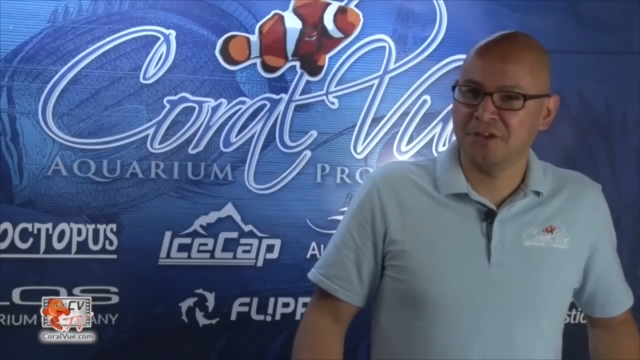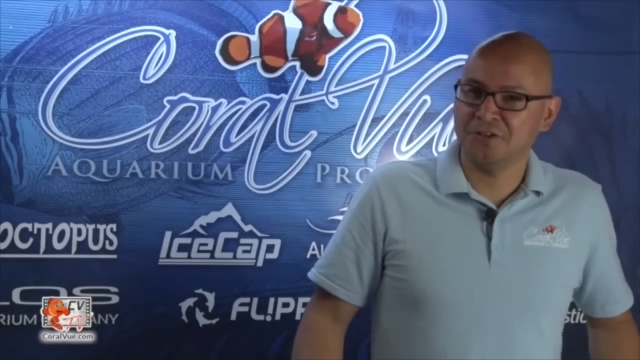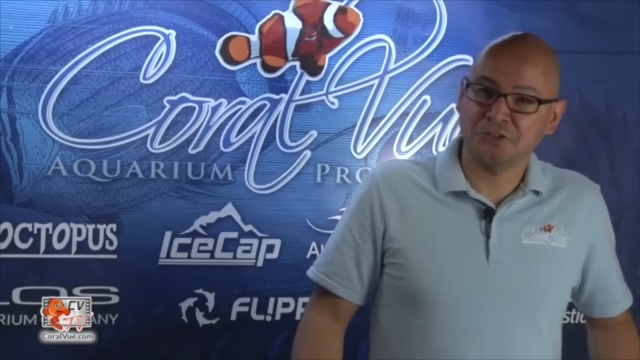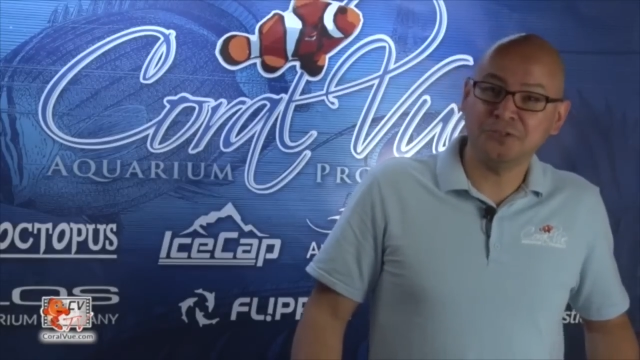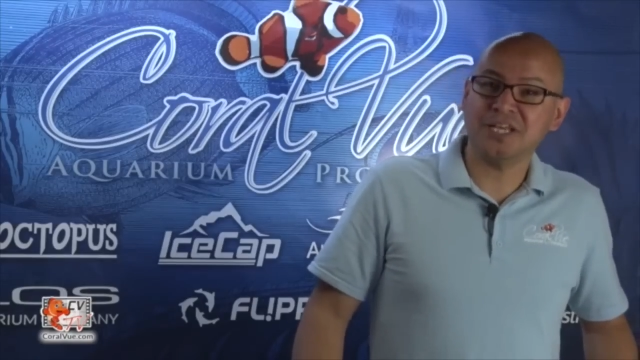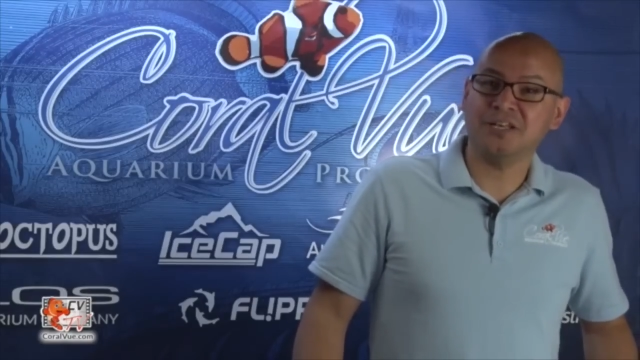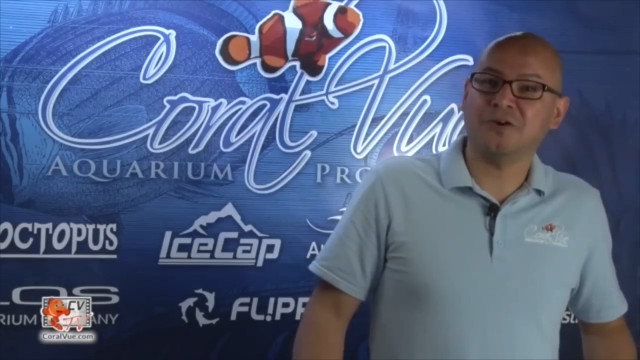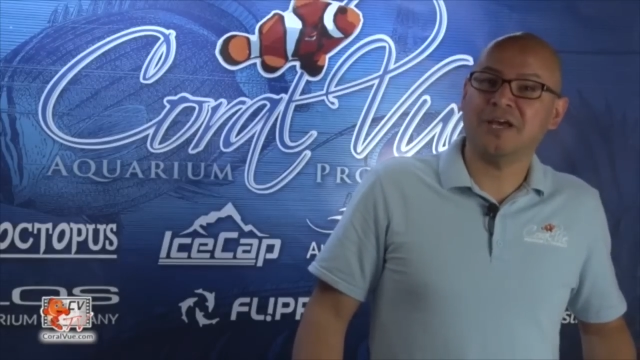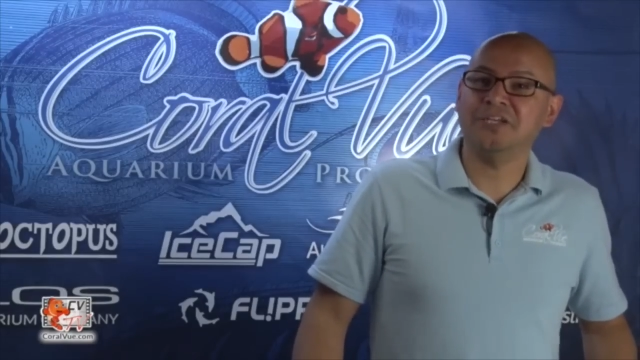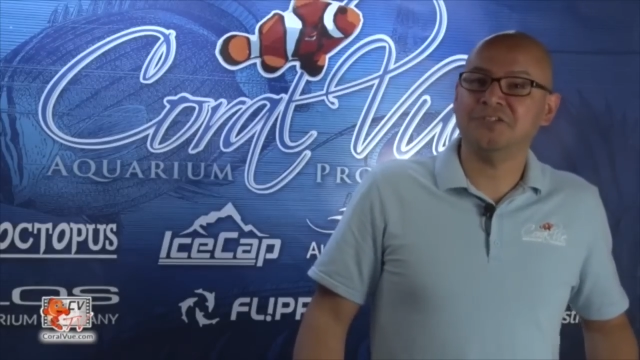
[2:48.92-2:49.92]
Choose a
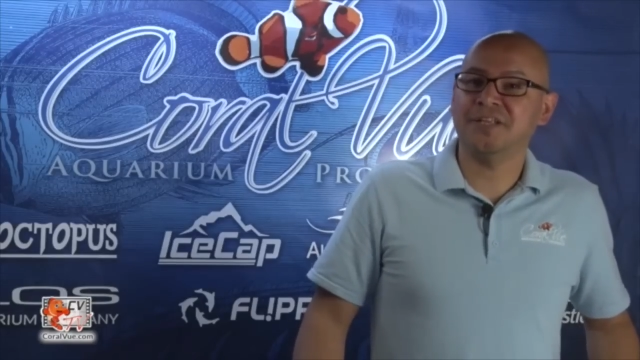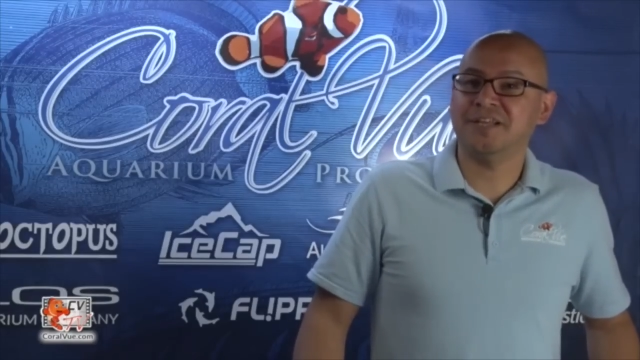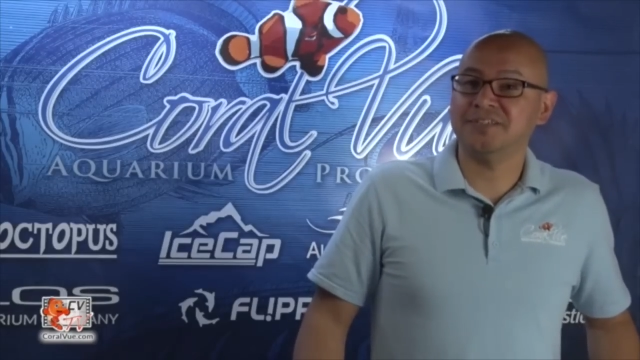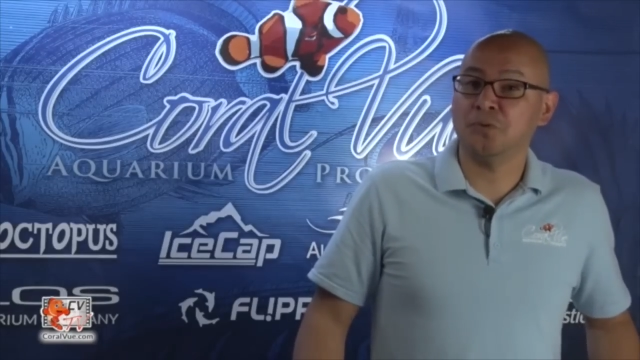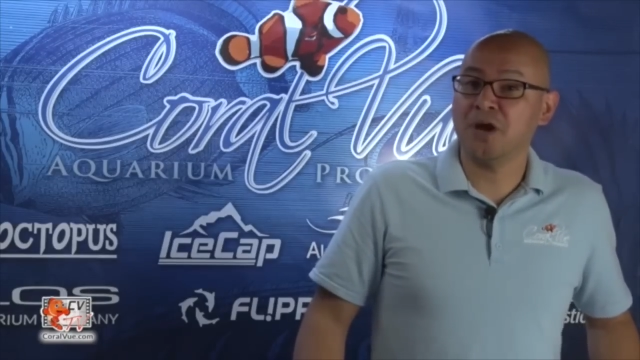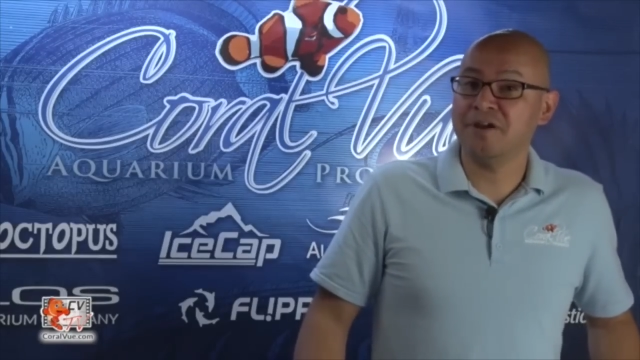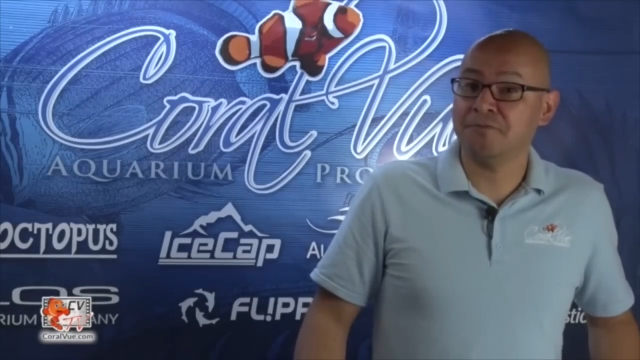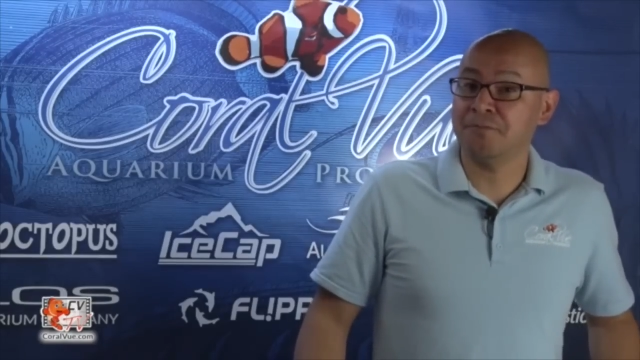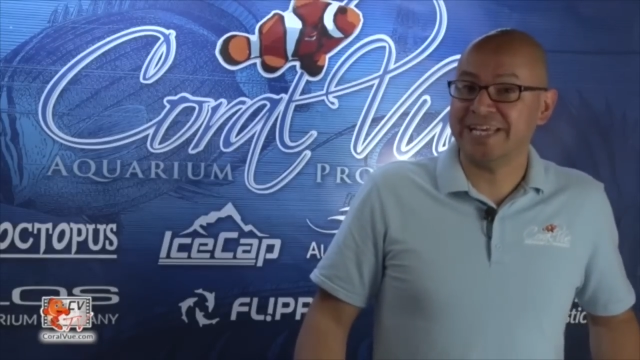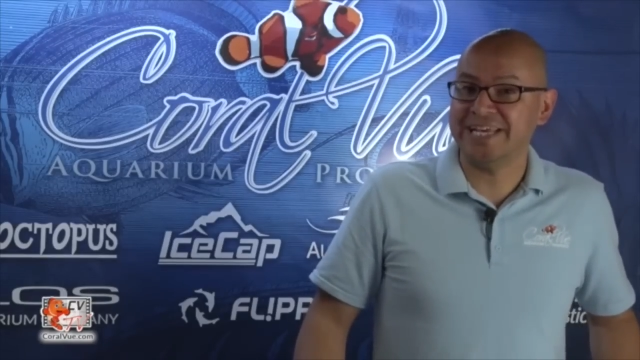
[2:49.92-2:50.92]
location that is away
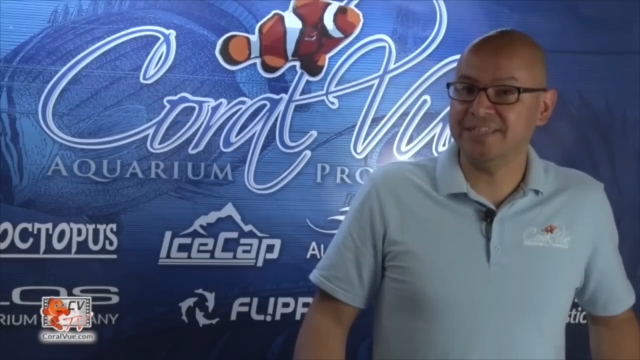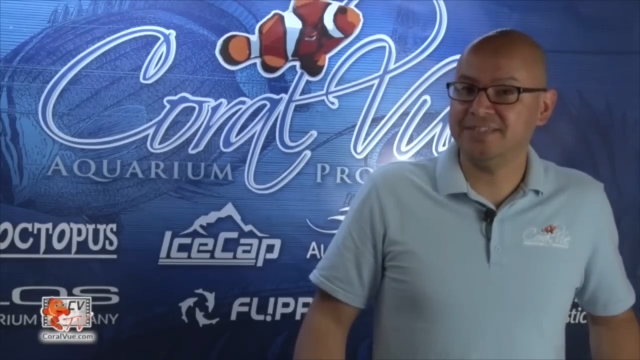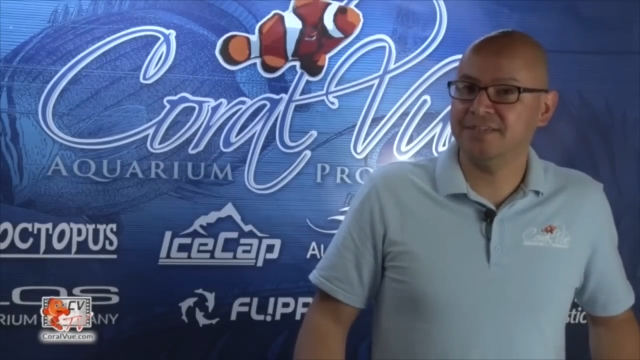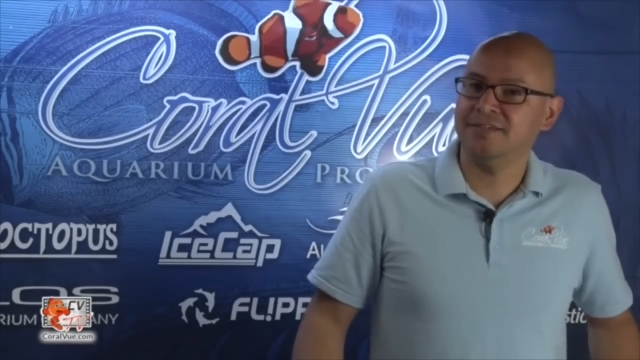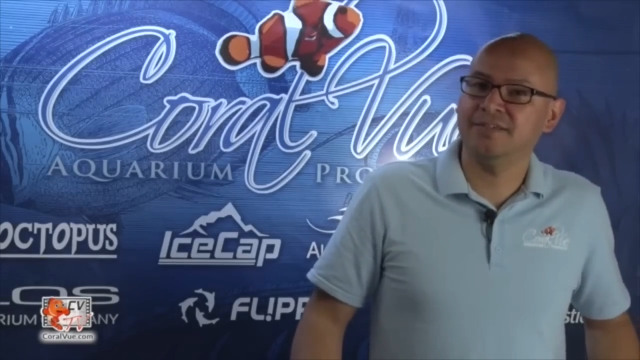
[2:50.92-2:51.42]
from heat,